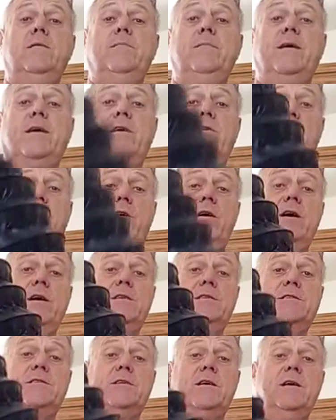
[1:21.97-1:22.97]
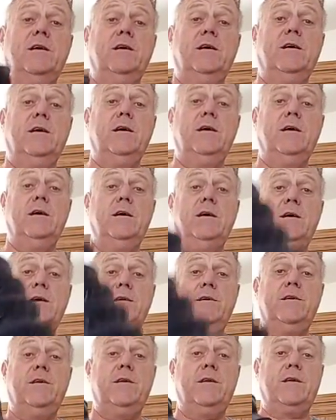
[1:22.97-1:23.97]
because
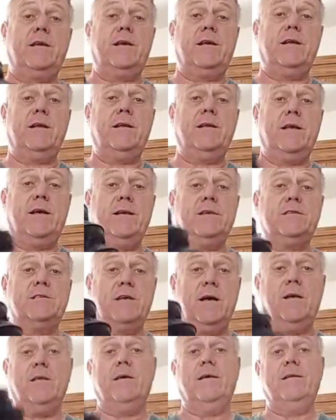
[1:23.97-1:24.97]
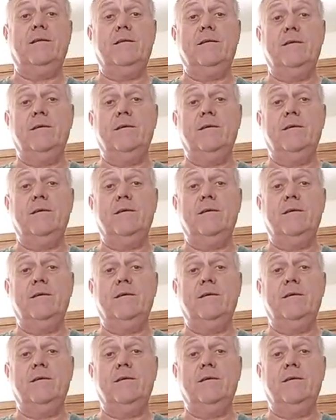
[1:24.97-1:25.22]
they sell it.